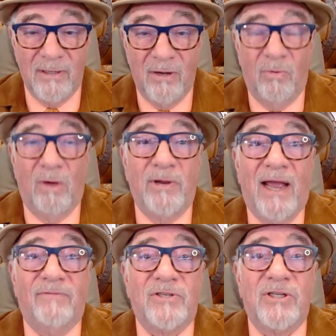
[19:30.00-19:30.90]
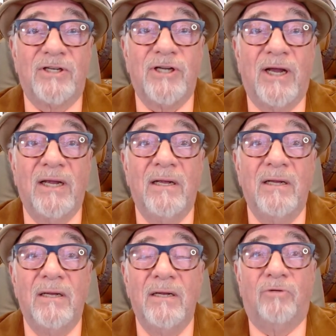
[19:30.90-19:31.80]
where we have such a
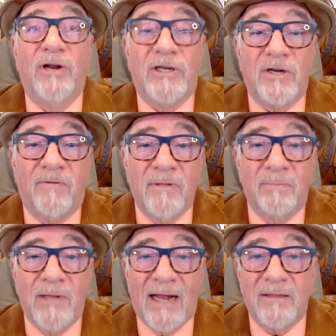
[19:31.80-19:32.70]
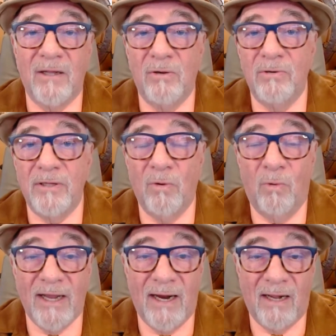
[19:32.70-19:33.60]
creature from the Black Lagoon in the
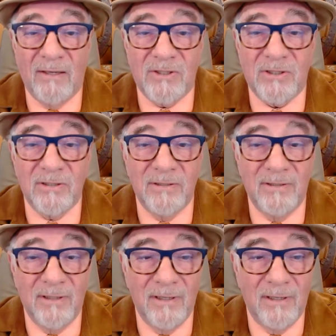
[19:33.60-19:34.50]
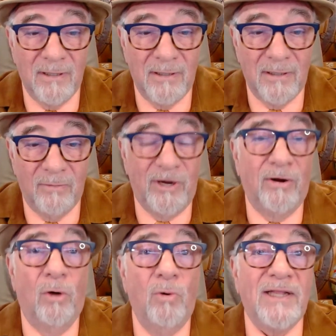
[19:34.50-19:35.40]
White House. We
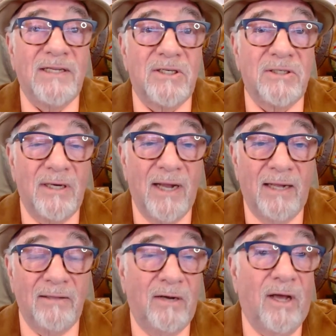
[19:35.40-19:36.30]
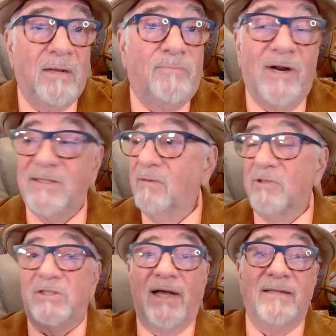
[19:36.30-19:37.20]
don't know where this is going to end. Another president
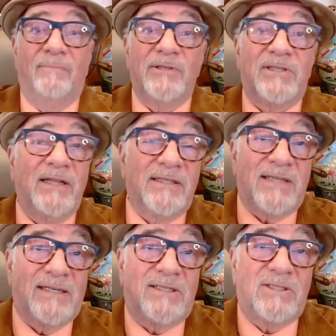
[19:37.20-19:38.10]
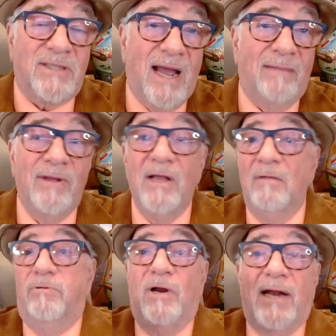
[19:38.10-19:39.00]
would stand up and say, This has to stop,
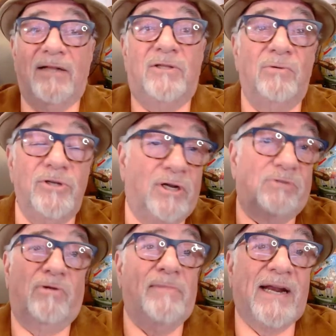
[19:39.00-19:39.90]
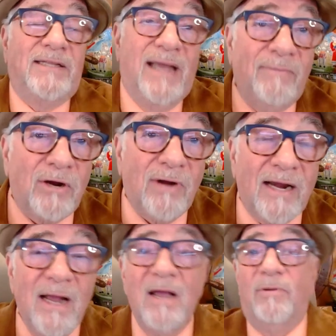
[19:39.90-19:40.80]
put an end to it. You can remain a
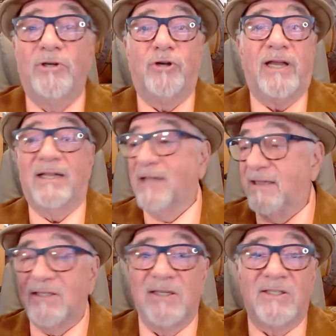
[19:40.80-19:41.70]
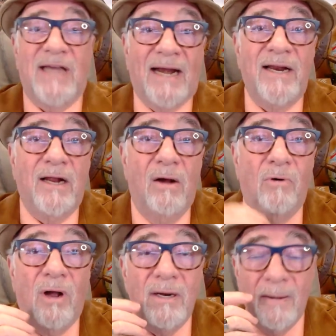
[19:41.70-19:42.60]
Democrat, but you can't let this insanity go
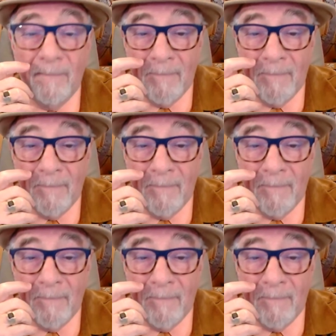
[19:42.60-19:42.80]
on.